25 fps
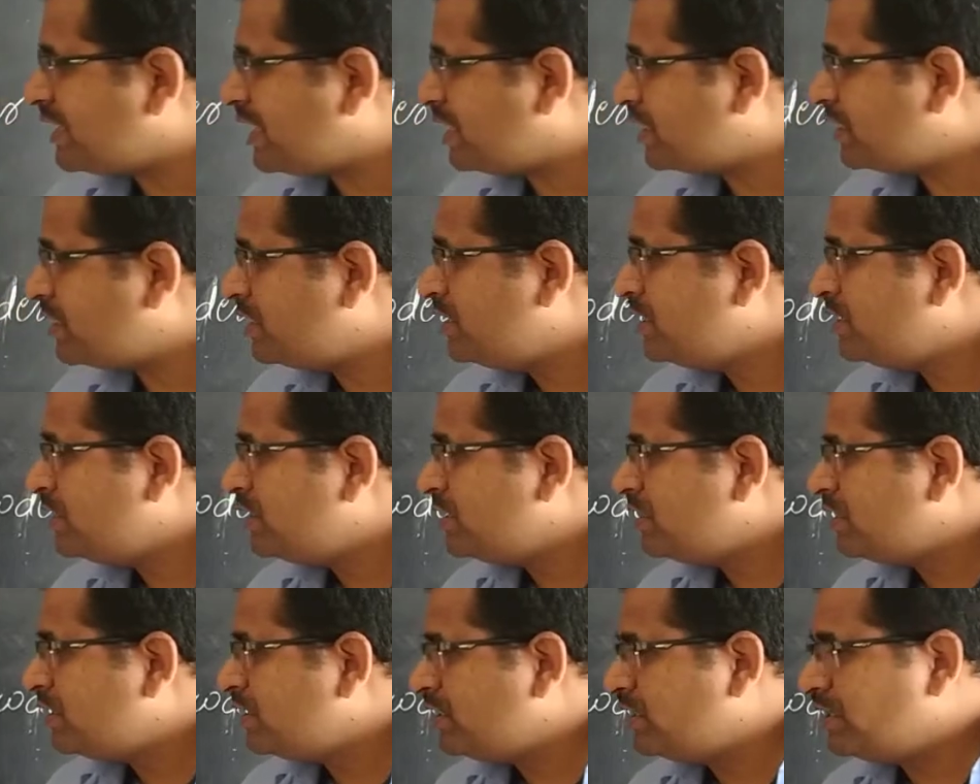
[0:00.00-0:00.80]
are
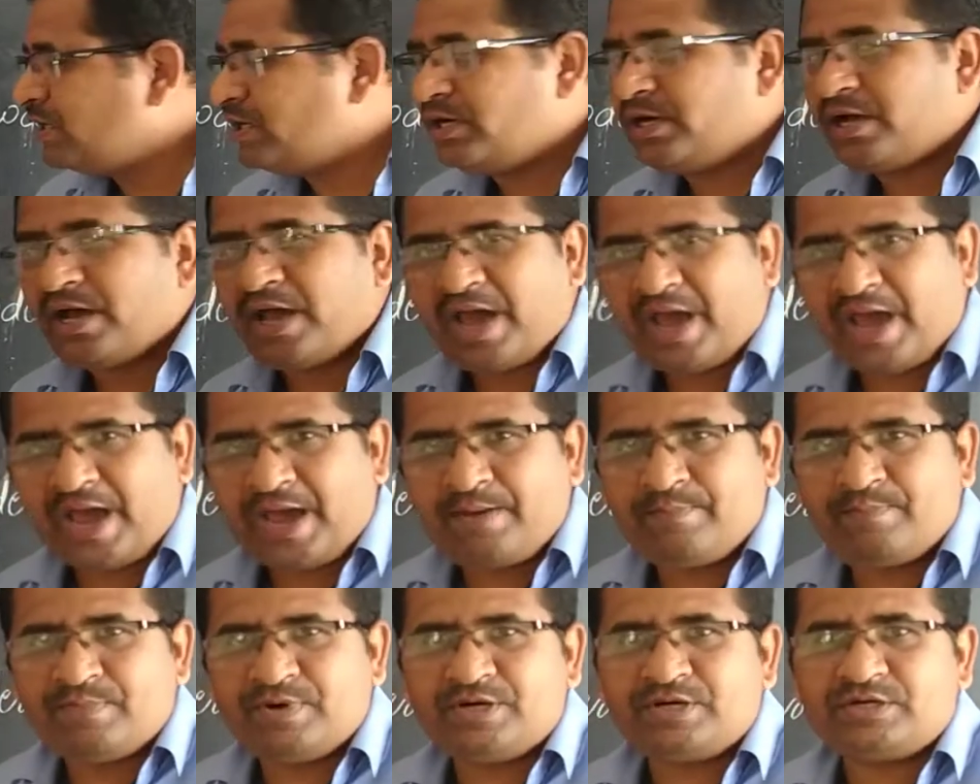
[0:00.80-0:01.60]

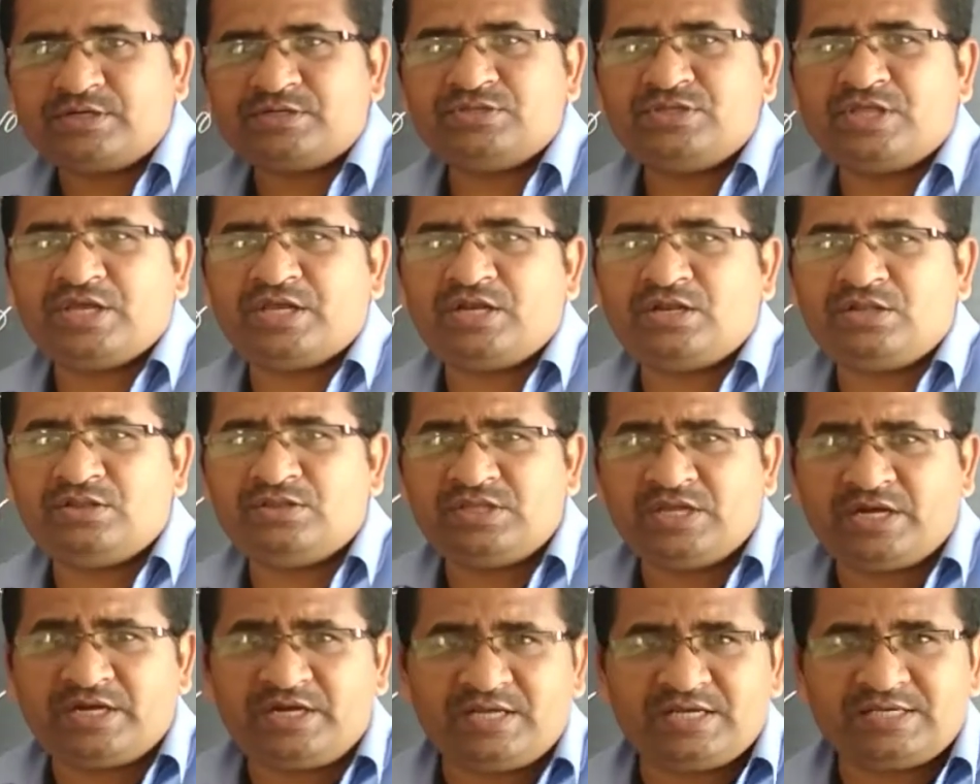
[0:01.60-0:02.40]
hammered,
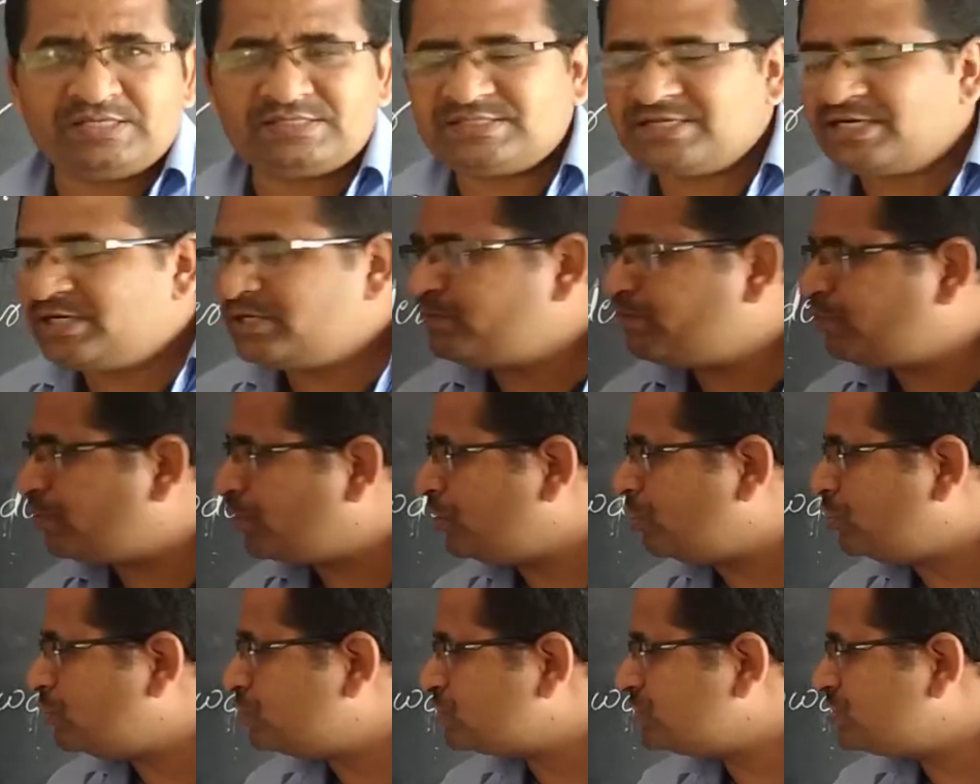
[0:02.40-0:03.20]
they doesn't
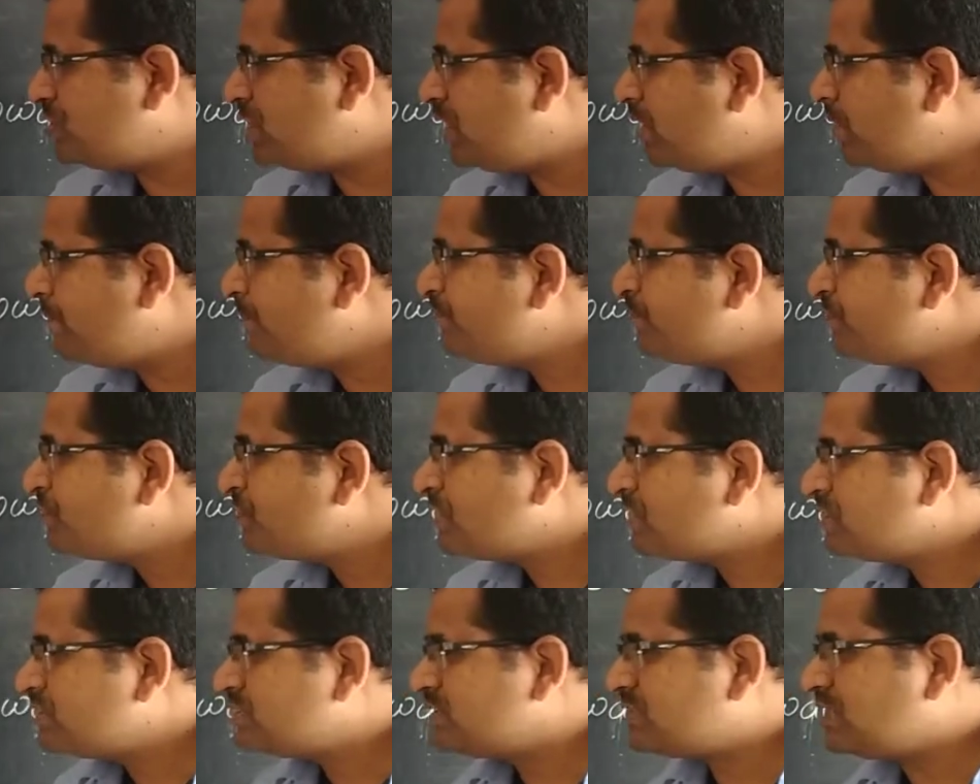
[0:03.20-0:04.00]
produce the
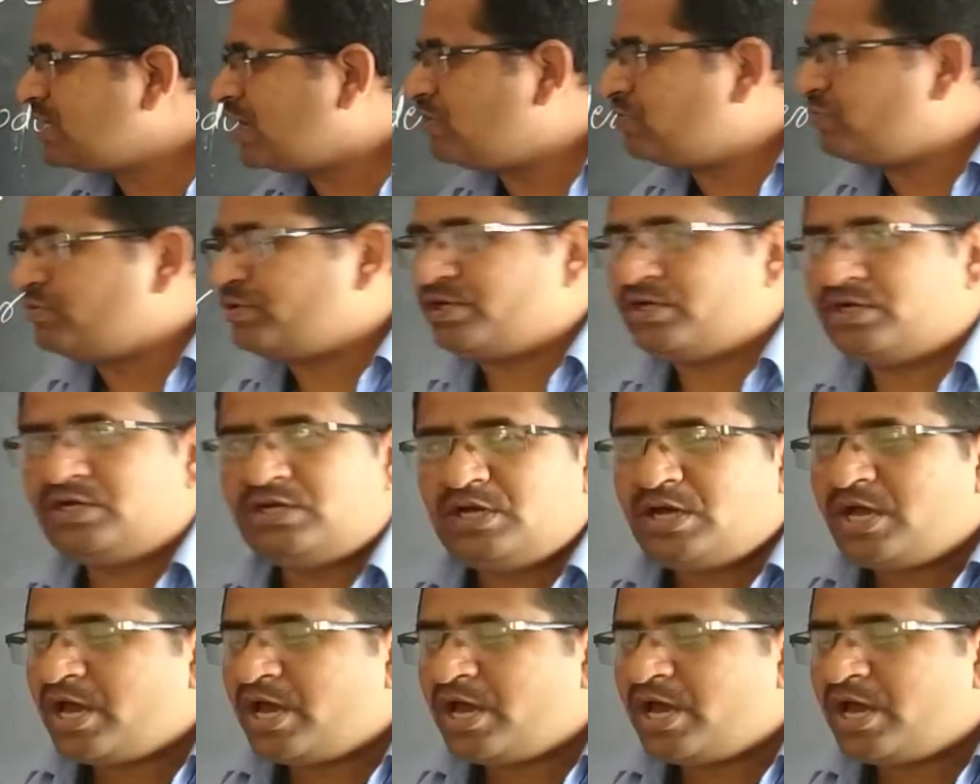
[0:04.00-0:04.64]
sound.